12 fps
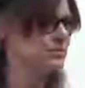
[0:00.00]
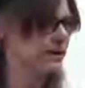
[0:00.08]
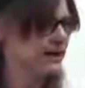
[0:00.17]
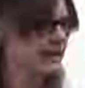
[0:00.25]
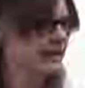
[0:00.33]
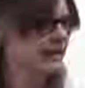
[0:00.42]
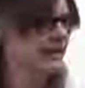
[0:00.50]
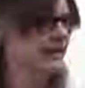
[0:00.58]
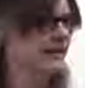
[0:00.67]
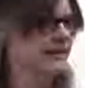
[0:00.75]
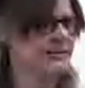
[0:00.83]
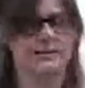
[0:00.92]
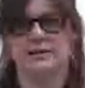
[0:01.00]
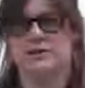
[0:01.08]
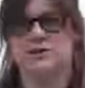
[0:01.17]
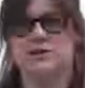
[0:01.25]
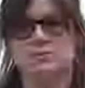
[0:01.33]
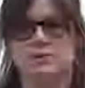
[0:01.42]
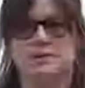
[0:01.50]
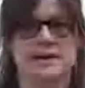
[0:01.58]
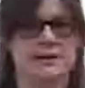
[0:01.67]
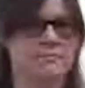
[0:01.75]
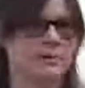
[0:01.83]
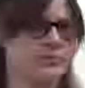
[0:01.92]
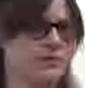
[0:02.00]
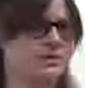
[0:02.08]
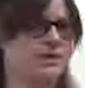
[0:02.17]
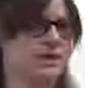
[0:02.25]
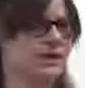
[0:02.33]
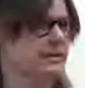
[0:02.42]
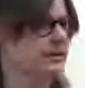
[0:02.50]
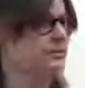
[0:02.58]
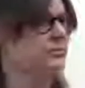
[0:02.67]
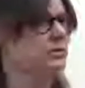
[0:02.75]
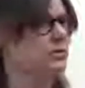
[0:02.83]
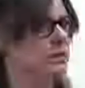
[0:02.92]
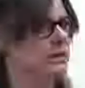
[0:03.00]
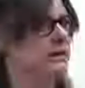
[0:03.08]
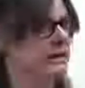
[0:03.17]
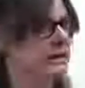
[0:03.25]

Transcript: break, and she was dead before she hit the floor.